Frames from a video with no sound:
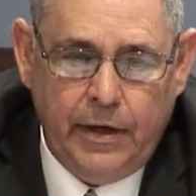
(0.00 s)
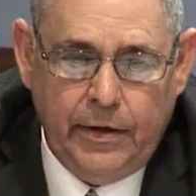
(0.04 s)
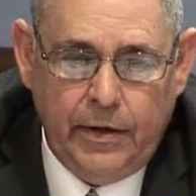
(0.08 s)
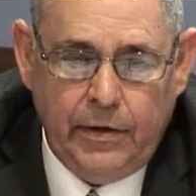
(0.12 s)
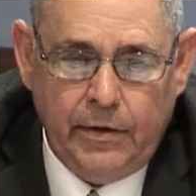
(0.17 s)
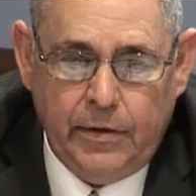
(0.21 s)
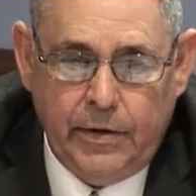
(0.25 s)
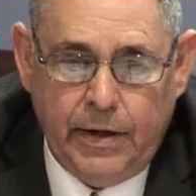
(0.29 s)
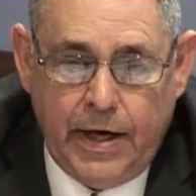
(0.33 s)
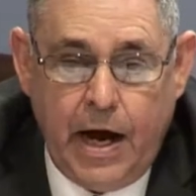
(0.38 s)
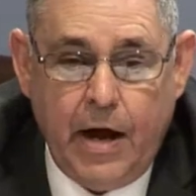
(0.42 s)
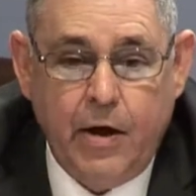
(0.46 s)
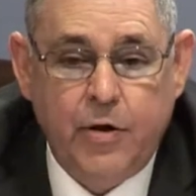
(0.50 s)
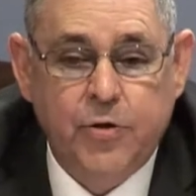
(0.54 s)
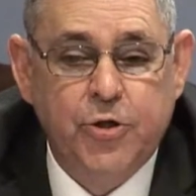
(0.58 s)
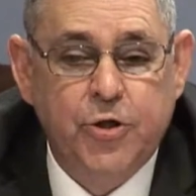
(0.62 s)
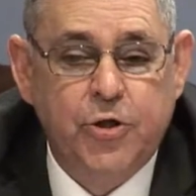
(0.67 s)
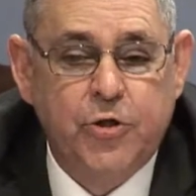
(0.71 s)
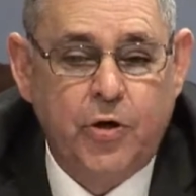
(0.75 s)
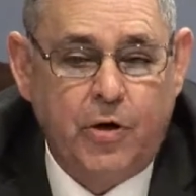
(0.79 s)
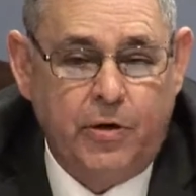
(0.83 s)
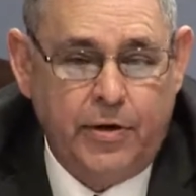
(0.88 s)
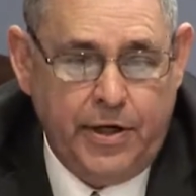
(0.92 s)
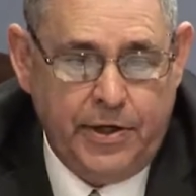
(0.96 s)
and they're now
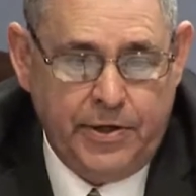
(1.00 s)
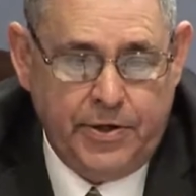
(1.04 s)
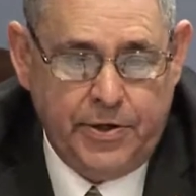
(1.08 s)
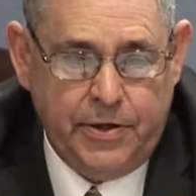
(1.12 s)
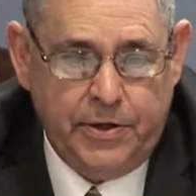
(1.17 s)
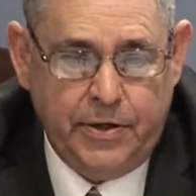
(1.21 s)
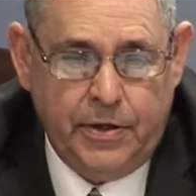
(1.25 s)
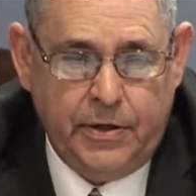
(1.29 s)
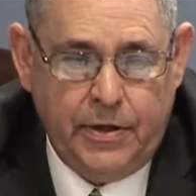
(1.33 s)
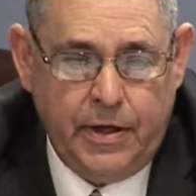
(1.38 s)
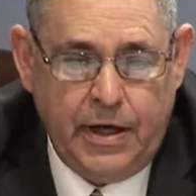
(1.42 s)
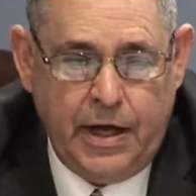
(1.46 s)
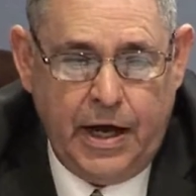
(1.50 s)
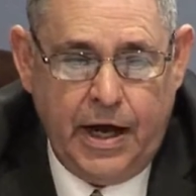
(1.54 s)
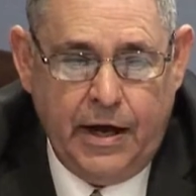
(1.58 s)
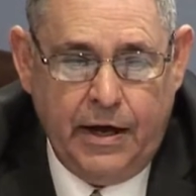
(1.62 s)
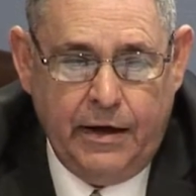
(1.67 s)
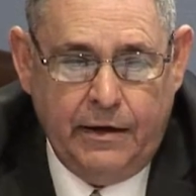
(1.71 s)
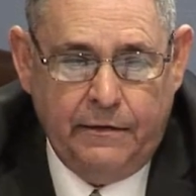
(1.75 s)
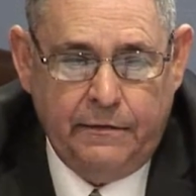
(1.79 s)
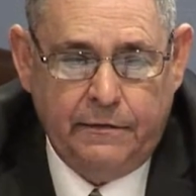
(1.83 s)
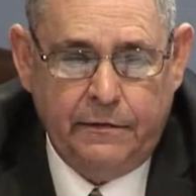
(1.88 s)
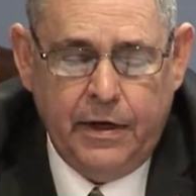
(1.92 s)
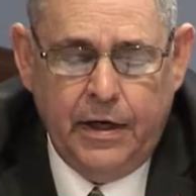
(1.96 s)
starting to
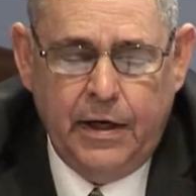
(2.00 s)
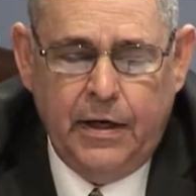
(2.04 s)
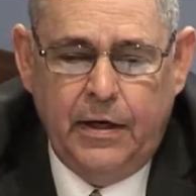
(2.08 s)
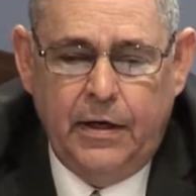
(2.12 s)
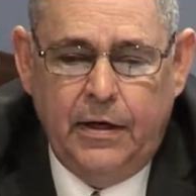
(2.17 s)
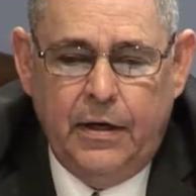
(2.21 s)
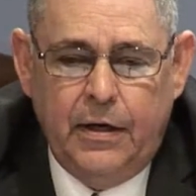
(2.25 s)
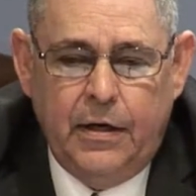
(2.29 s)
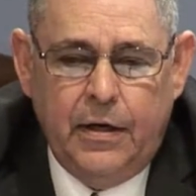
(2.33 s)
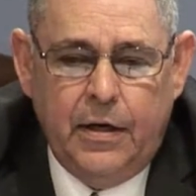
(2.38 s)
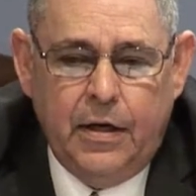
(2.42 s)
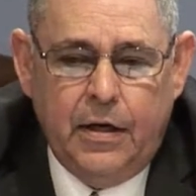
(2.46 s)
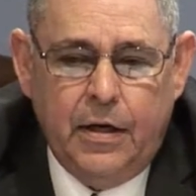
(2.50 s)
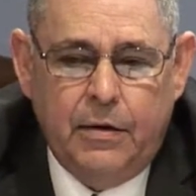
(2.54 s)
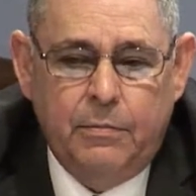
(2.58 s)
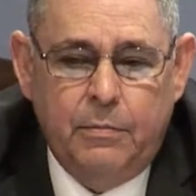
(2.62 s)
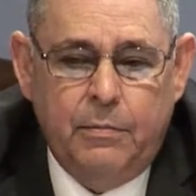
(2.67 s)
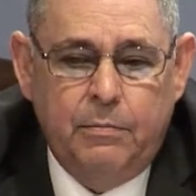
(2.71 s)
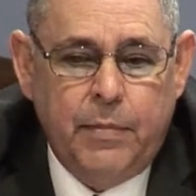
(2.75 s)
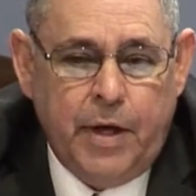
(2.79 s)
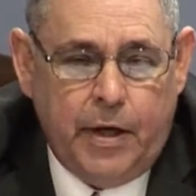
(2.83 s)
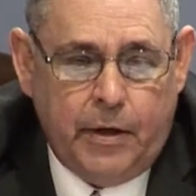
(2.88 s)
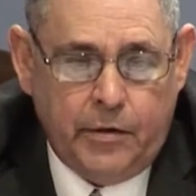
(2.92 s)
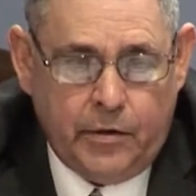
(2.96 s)
have
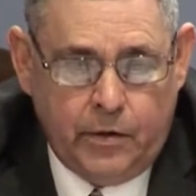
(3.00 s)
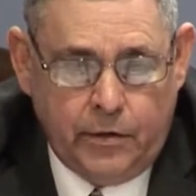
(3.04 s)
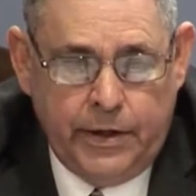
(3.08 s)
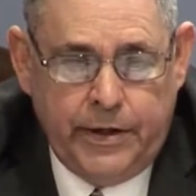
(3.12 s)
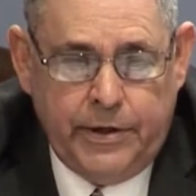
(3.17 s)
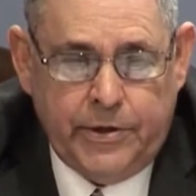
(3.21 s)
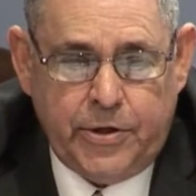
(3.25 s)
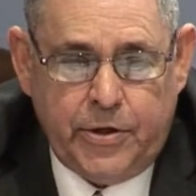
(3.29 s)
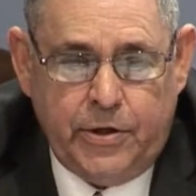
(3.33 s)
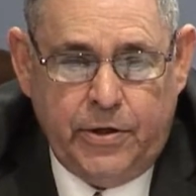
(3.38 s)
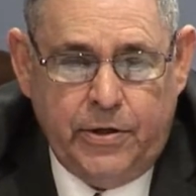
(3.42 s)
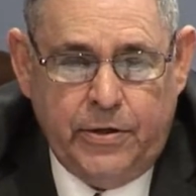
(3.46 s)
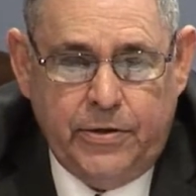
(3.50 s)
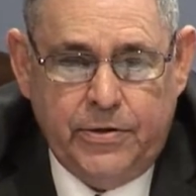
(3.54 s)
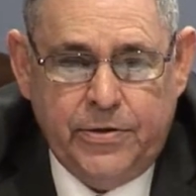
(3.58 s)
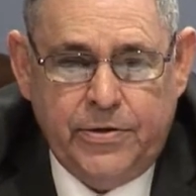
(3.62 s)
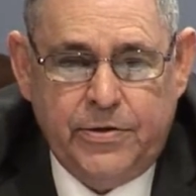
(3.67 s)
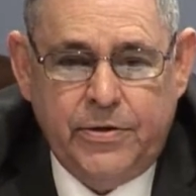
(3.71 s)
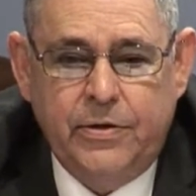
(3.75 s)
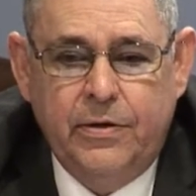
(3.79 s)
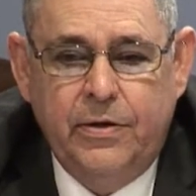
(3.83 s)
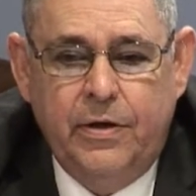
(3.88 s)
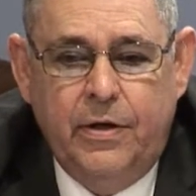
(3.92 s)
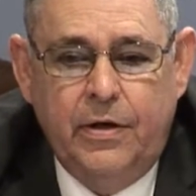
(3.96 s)
medical
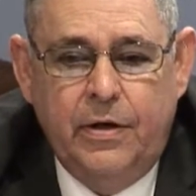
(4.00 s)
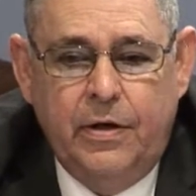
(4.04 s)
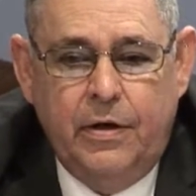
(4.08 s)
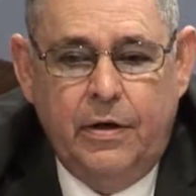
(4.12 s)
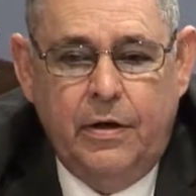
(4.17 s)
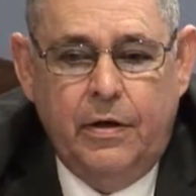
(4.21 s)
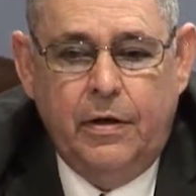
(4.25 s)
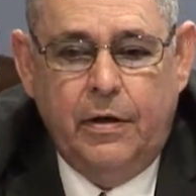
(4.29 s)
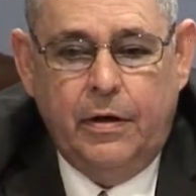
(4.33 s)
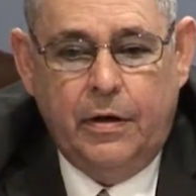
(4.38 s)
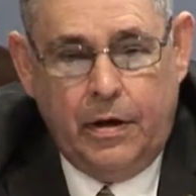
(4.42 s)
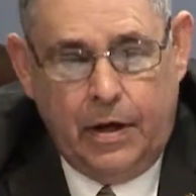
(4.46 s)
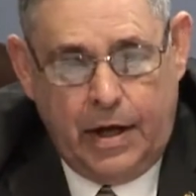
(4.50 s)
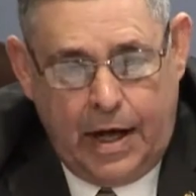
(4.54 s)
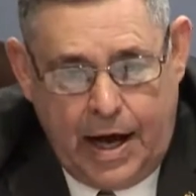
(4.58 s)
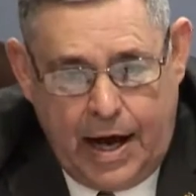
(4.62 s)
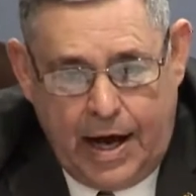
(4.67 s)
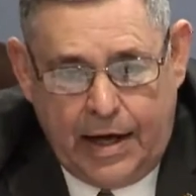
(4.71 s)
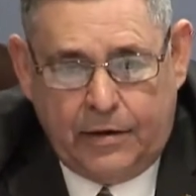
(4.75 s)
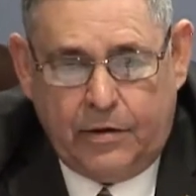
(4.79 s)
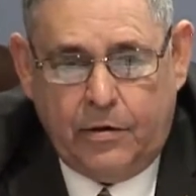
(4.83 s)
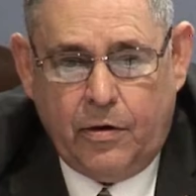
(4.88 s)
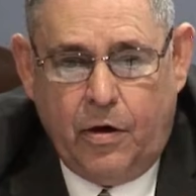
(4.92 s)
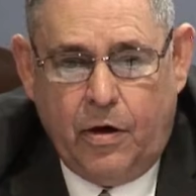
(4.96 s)
interns
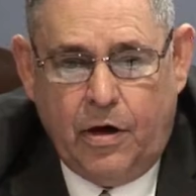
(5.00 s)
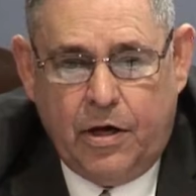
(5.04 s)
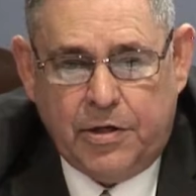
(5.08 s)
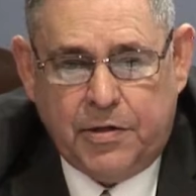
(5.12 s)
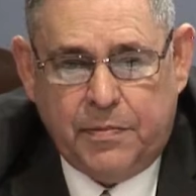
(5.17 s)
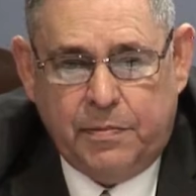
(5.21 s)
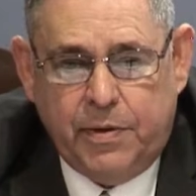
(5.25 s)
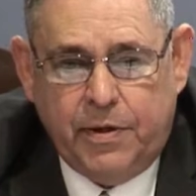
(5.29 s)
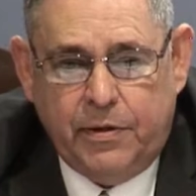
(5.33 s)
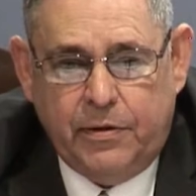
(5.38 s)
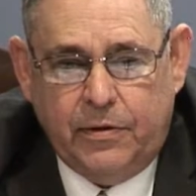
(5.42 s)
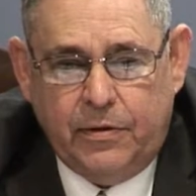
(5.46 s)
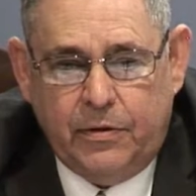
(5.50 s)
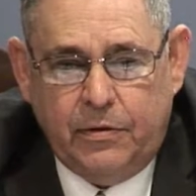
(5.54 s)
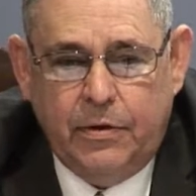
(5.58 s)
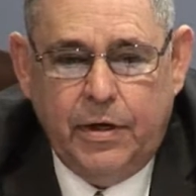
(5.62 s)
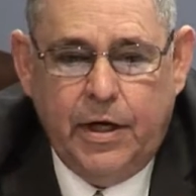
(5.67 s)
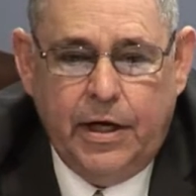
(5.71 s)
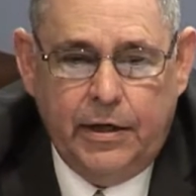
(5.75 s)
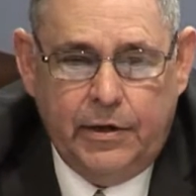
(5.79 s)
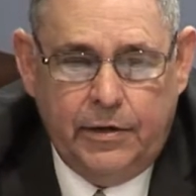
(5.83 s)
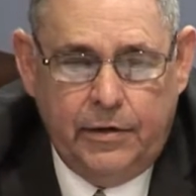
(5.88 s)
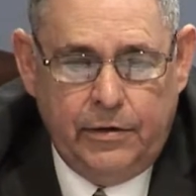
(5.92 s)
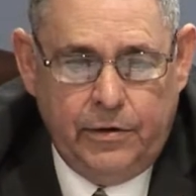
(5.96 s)
at the hospital
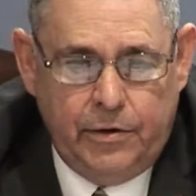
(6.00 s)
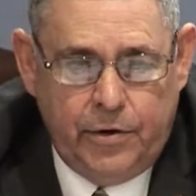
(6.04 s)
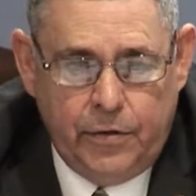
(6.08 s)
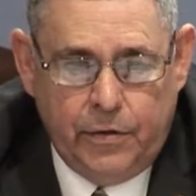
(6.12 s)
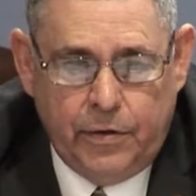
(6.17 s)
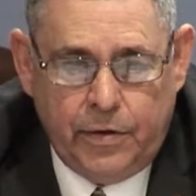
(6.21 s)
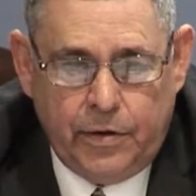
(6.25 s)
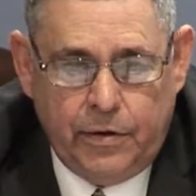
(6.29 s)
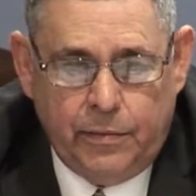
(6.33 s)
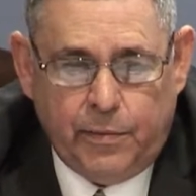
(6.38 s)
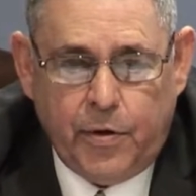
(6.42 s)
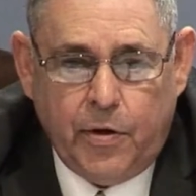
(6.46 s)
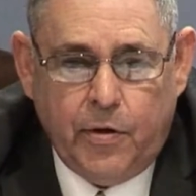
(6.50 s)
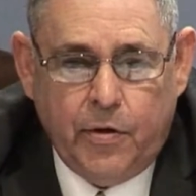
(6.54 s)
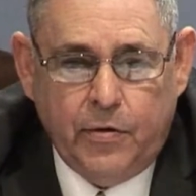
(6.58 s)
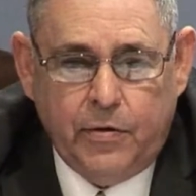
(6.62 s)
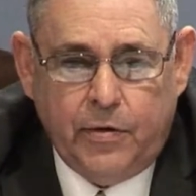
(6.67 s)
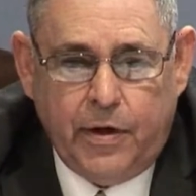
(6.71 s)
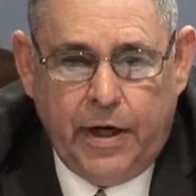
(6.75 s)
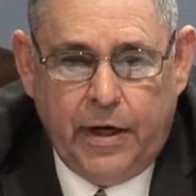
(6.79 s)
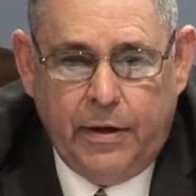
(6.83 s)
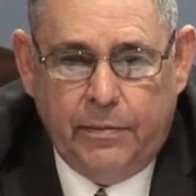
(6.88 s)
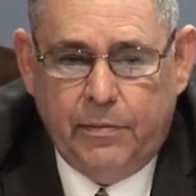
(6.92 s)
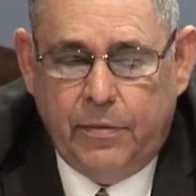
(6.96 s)
and doing the
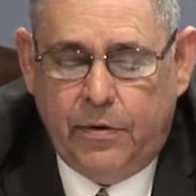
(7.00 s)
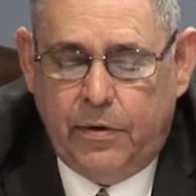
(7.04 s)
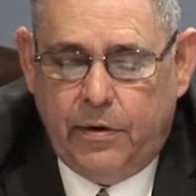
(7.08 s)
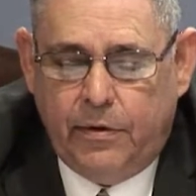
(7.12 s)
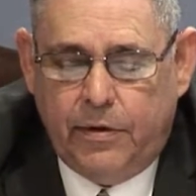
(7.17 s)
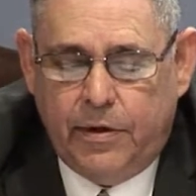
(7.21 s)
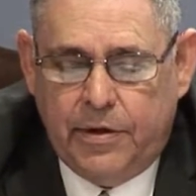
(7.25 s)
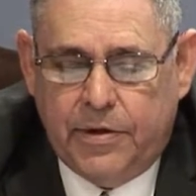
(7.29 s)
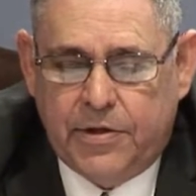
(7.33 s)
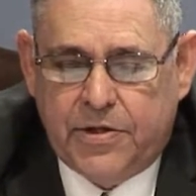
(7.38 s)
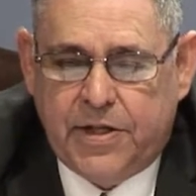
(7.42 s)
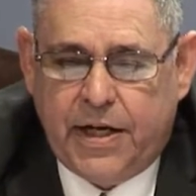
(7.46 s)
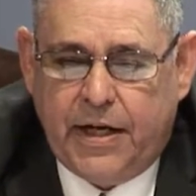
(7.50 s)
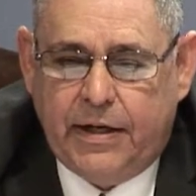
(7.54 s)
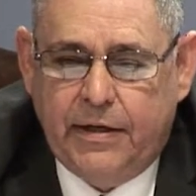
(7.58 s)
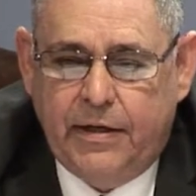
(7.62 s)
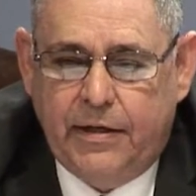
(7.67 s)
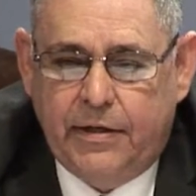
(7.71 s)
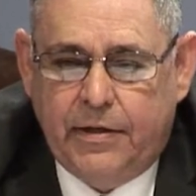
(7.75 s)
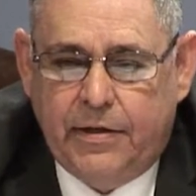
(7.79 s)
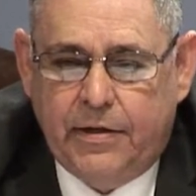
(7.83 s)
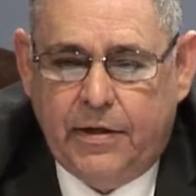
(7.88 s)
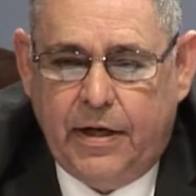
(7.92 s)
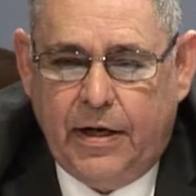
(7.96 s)
program. They're in the
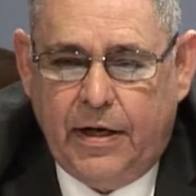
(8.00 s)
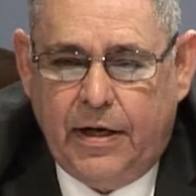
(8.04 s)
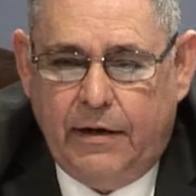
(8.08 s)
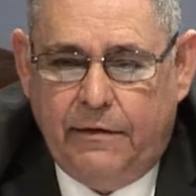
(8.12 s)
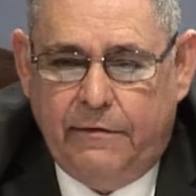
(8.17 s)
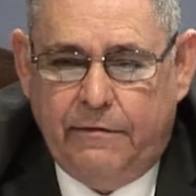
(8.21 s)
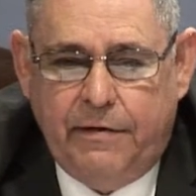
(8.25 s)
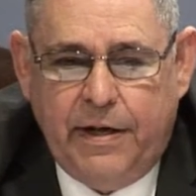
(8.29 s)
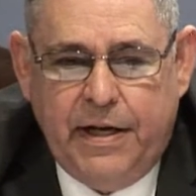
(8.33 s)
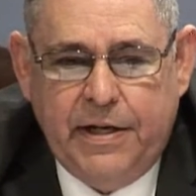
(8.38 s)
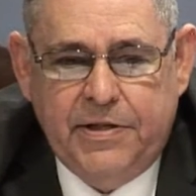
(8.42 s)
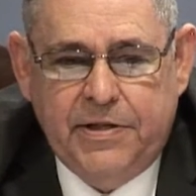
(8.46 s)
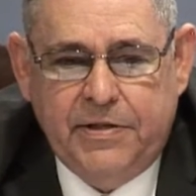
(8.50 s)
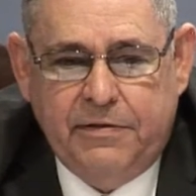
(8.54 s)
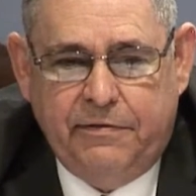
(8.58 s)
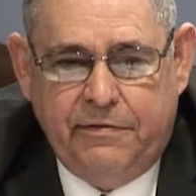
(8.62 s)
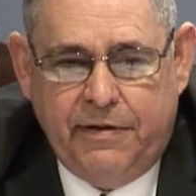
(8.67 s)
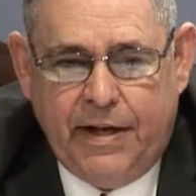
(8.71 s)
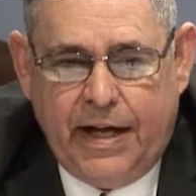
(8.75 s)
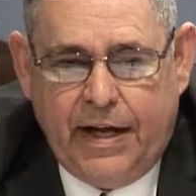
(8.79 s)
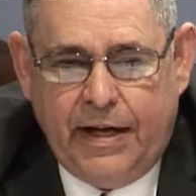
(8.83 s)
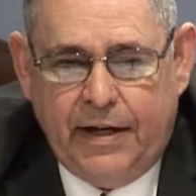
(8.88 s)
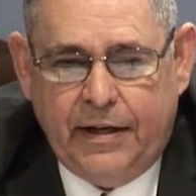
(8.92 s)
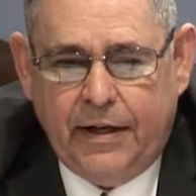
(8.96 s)
second phase
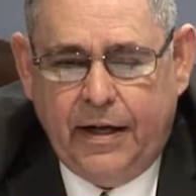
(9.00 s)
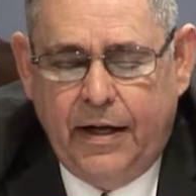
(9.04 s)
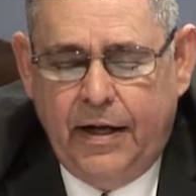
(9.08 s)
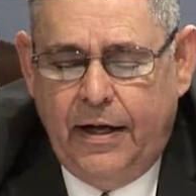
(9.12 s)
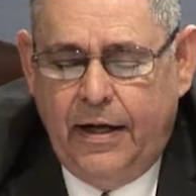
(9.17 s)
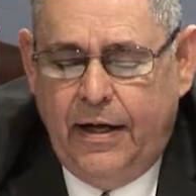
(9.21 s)
of that.